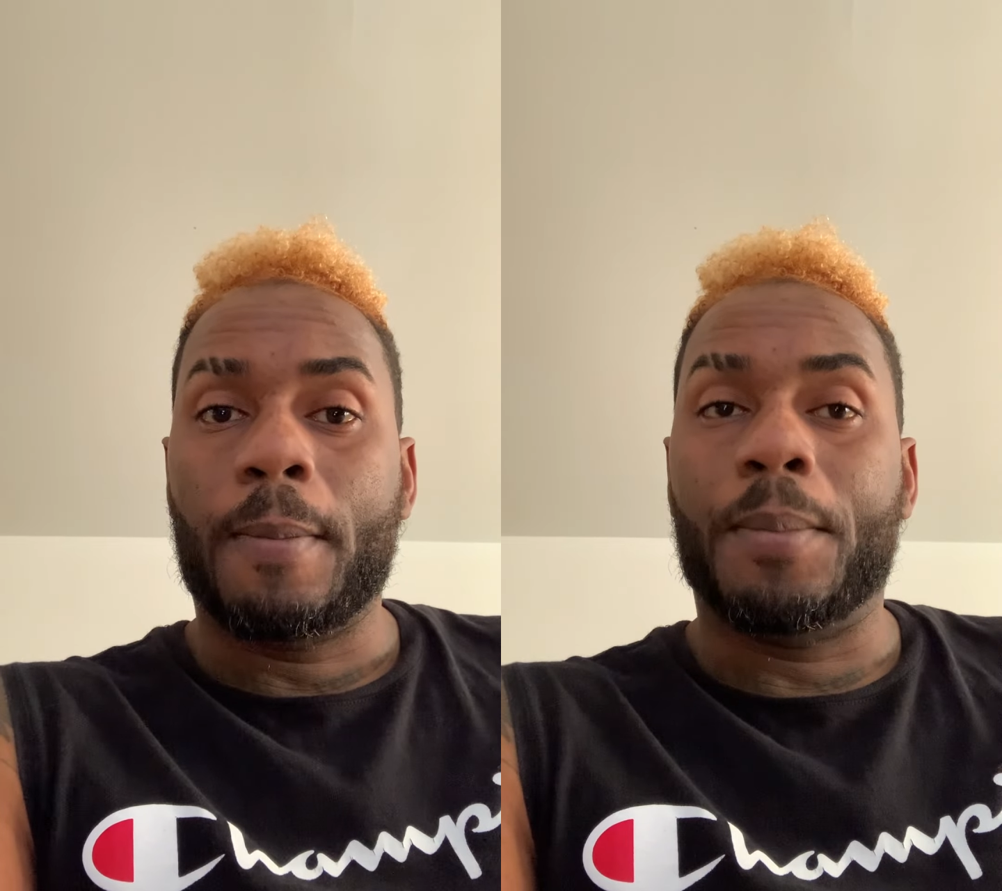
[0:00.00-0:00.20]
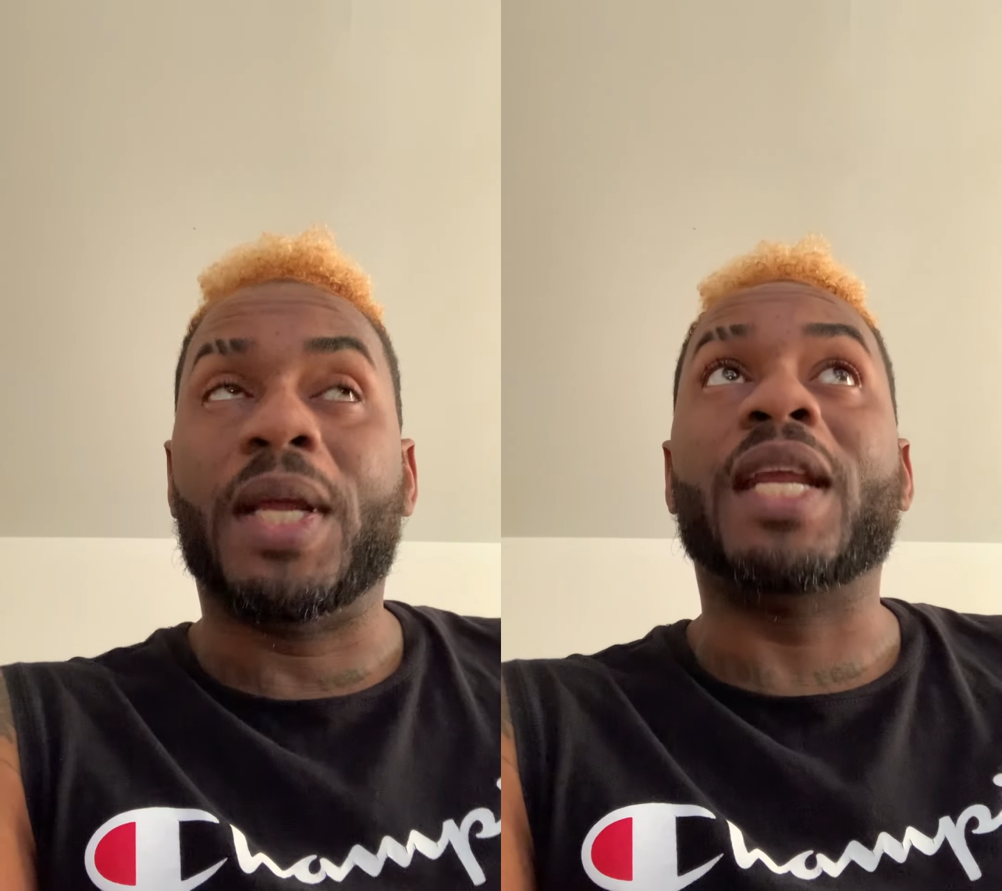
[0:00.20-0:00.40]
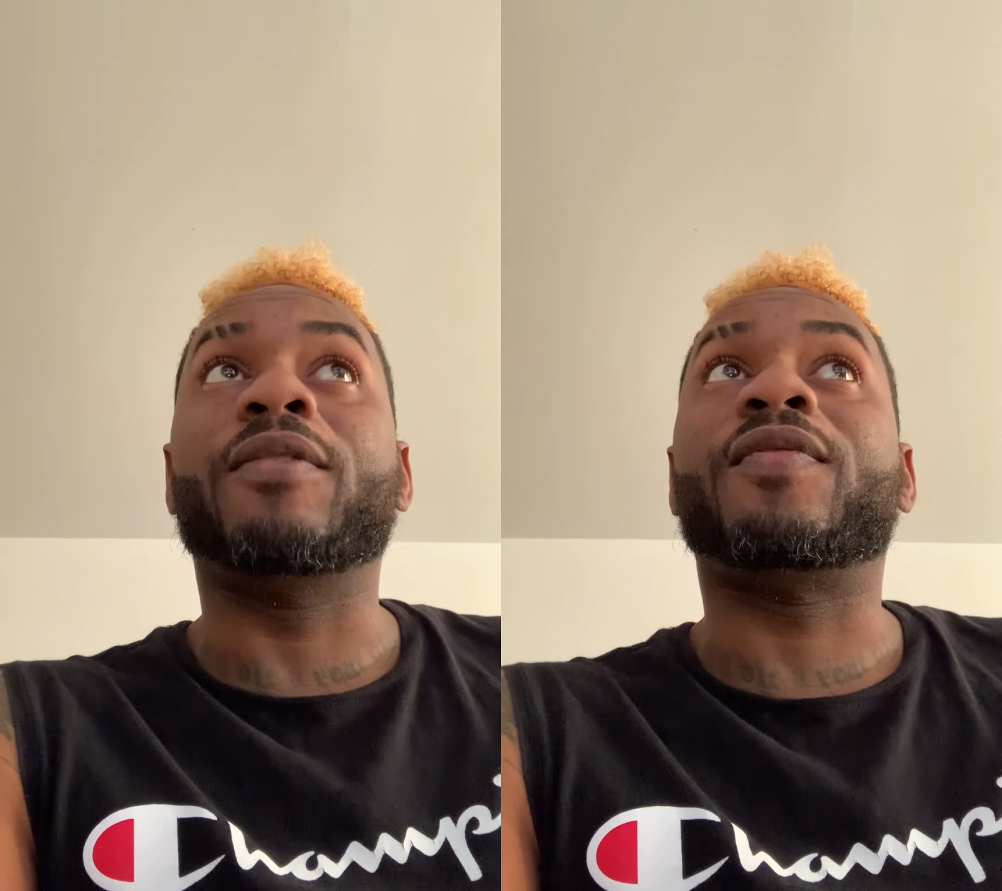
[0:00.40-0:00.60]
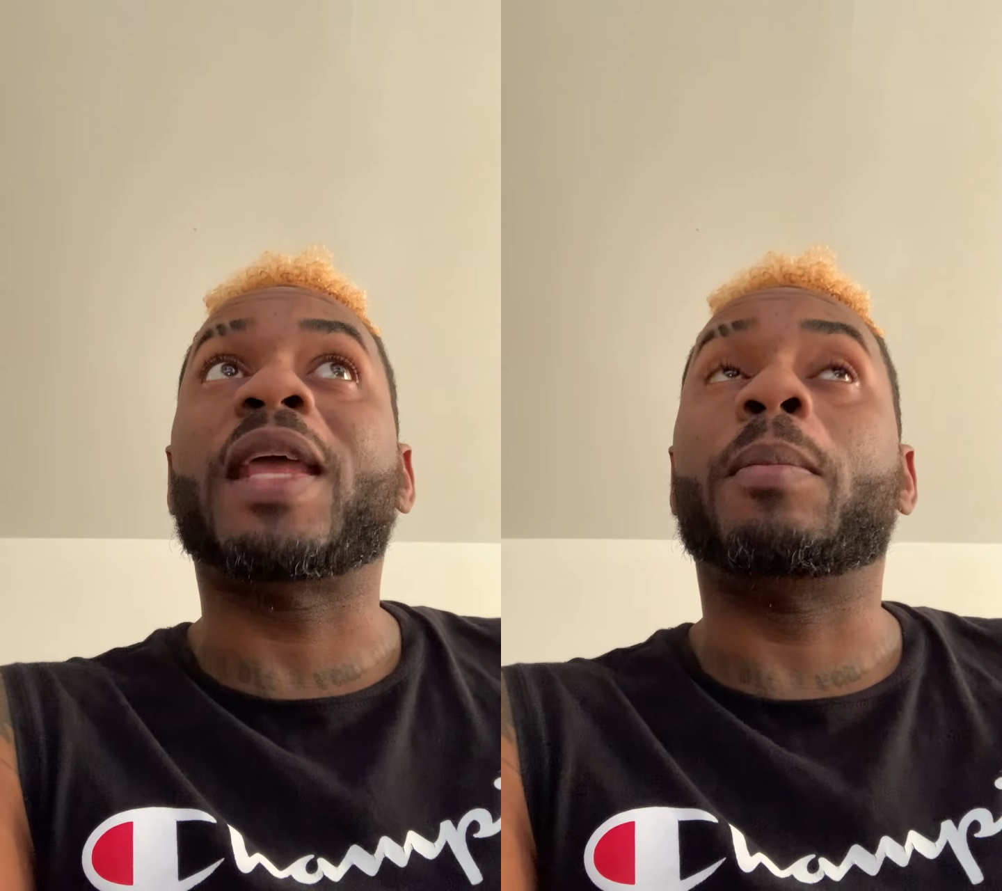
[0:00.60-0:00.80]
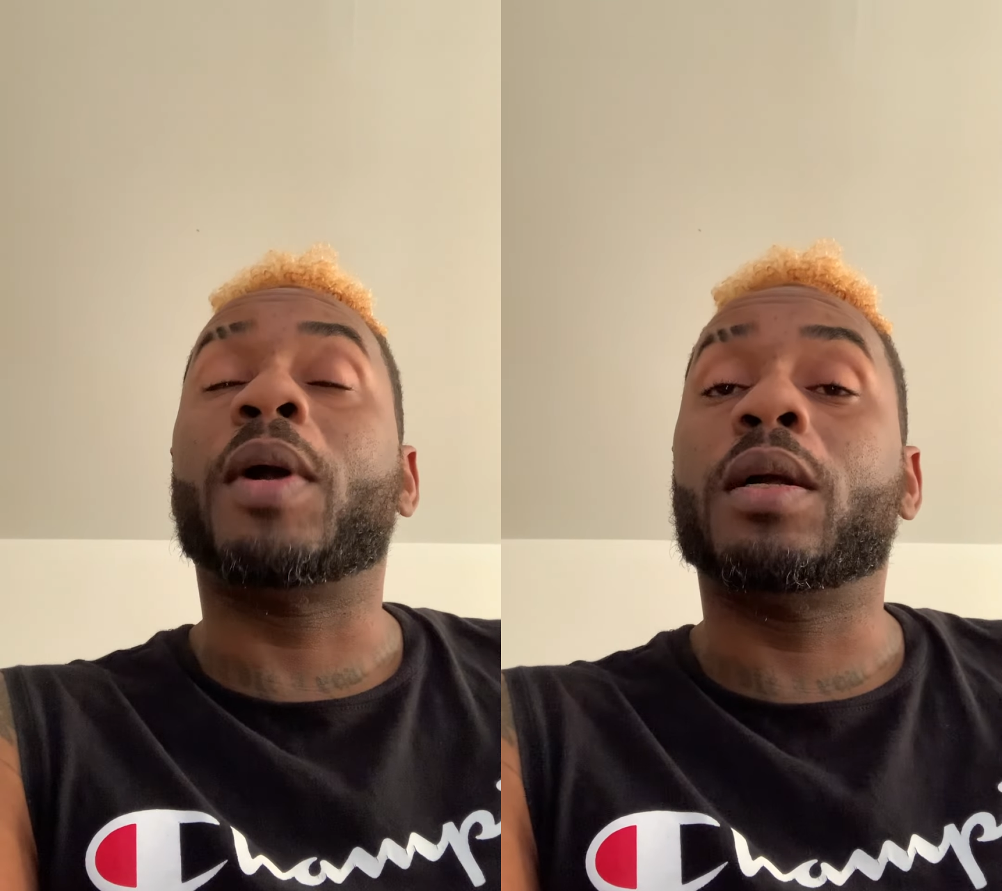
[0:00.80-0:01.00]
But if
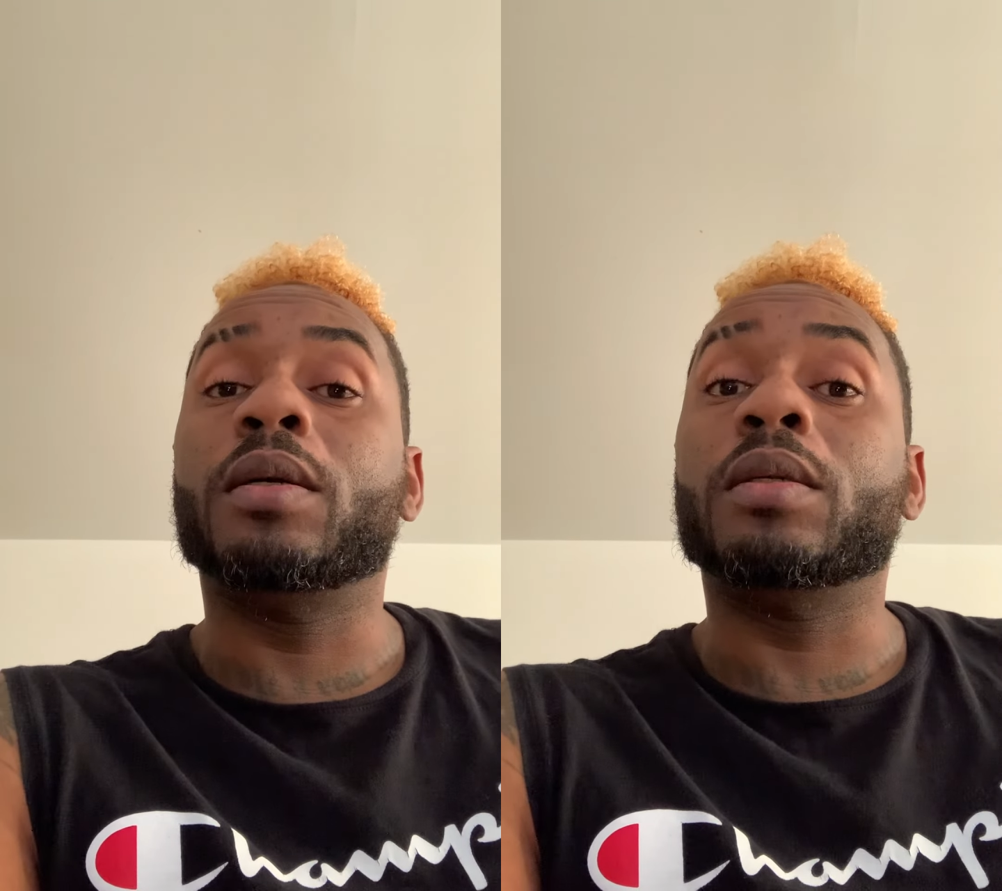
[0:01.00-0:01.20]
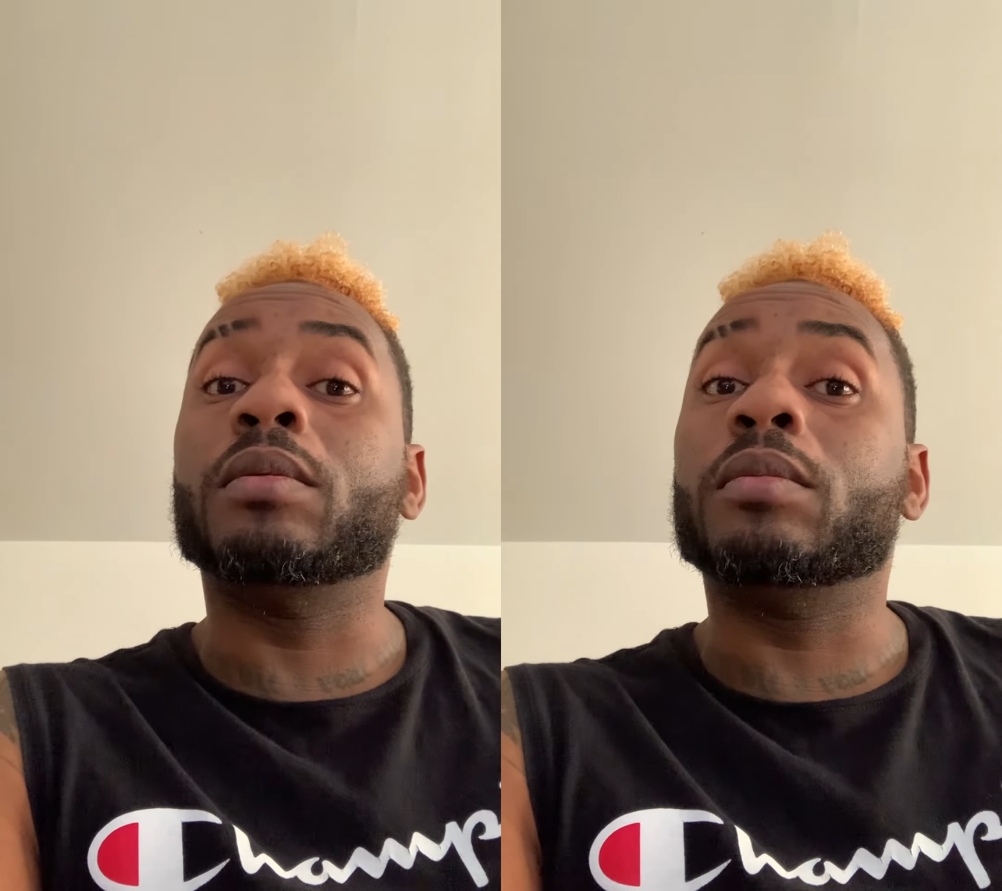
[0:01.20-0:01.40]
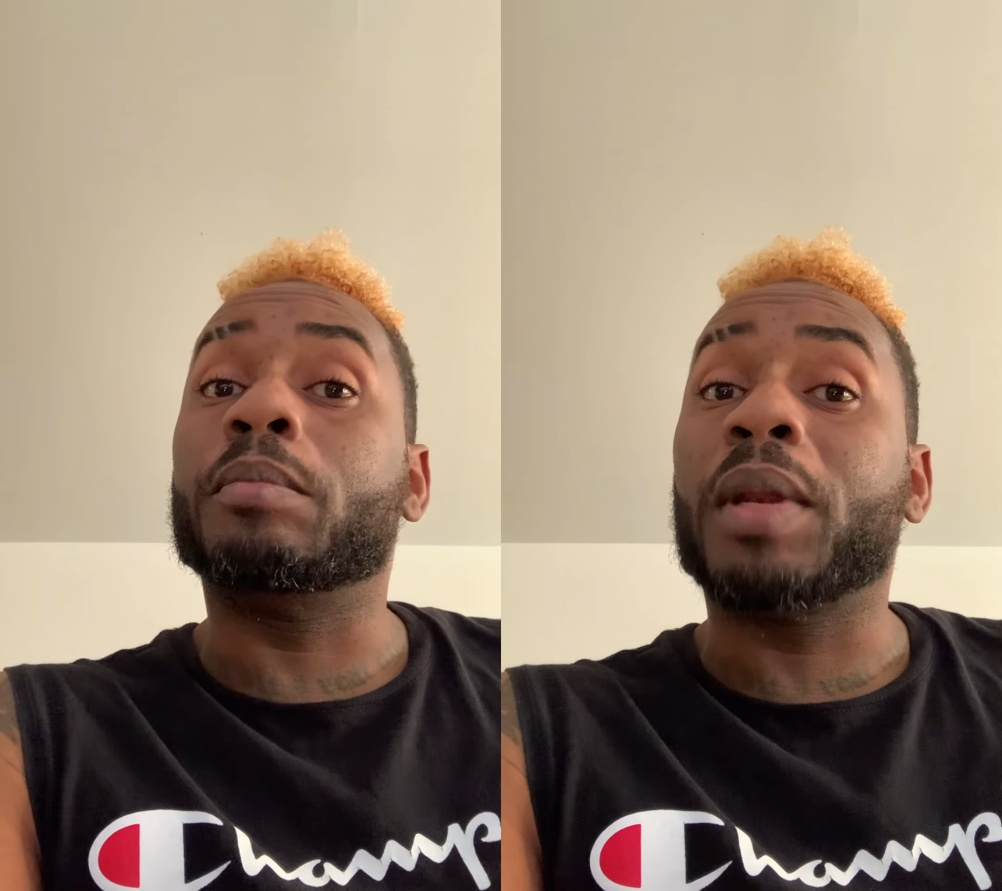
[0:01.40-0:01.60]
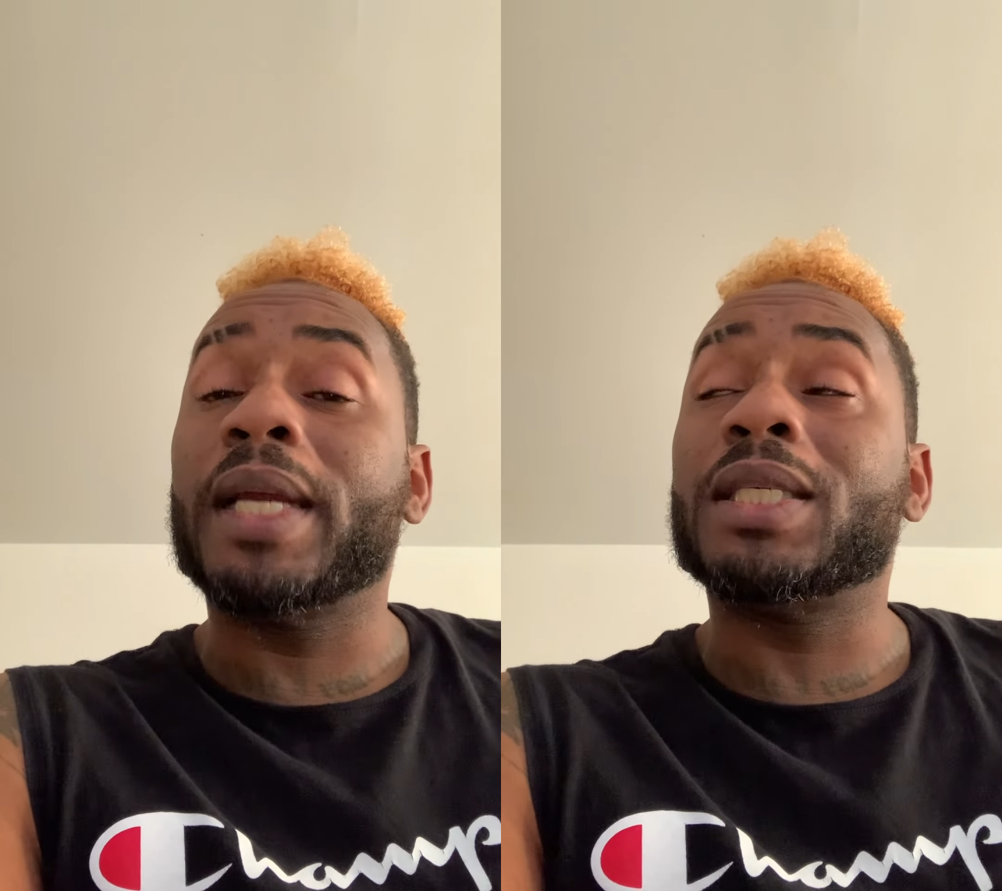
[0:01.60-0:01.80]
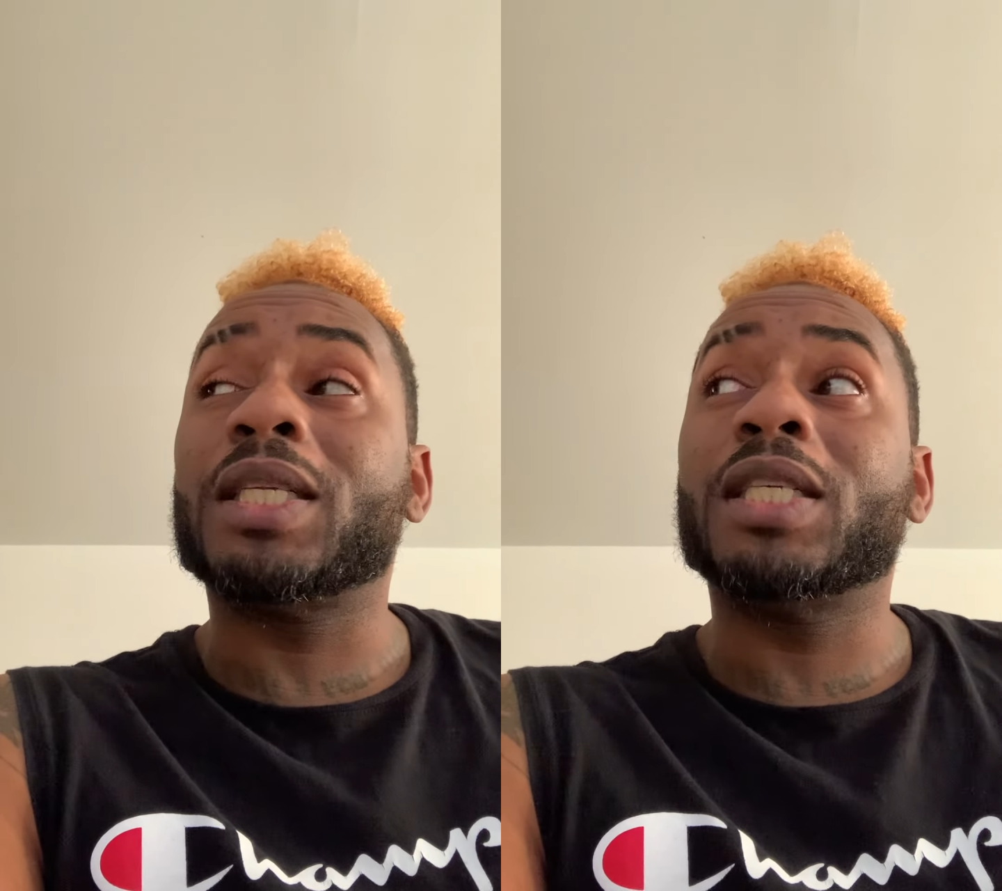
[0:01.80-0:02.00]
them
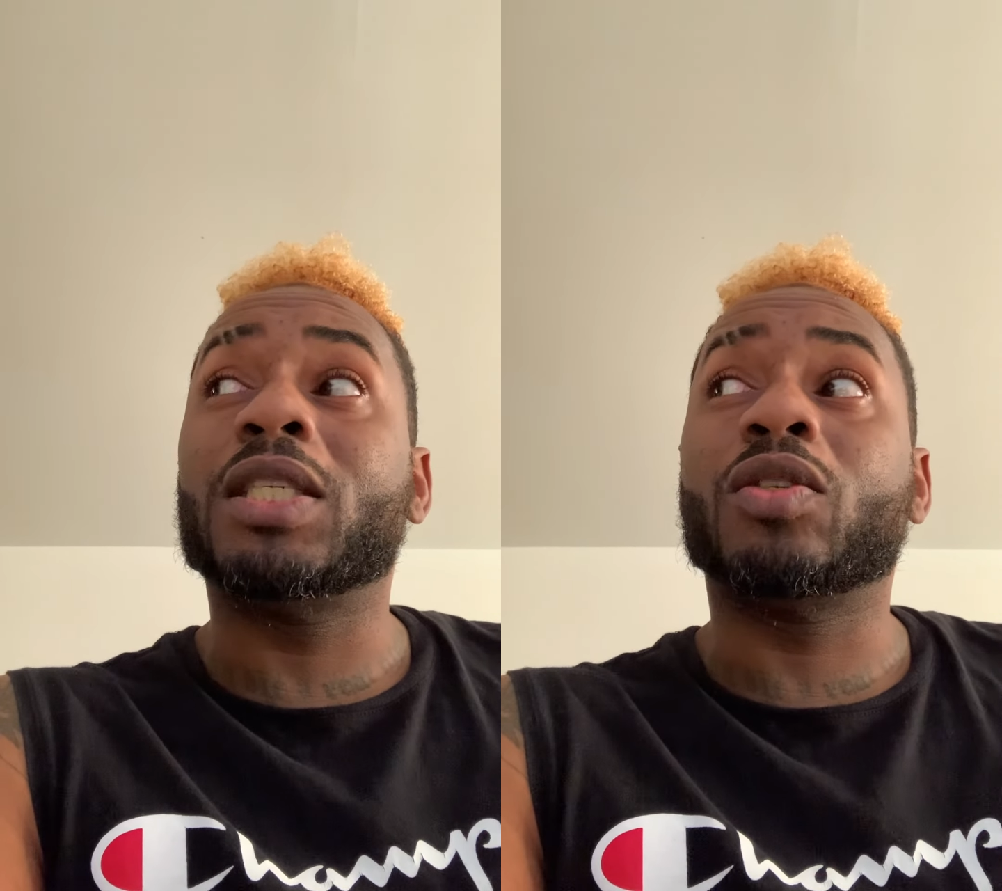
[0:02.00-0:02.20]
PlayStations